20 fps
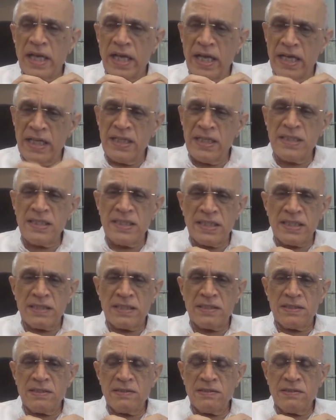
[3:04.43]
anything,
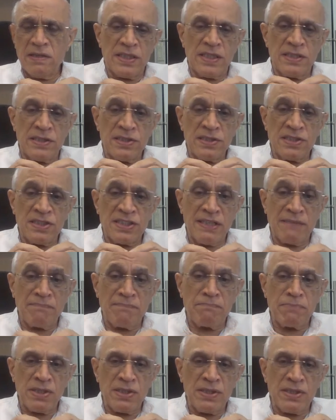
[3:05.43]
it is
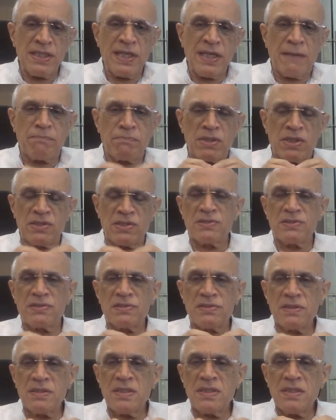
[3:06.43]
temporary
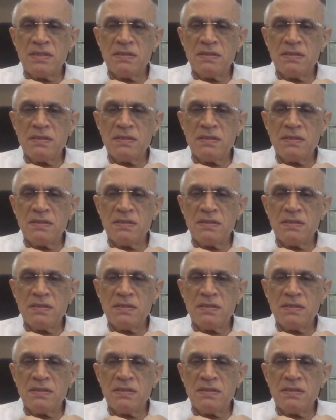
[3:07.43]
happiness,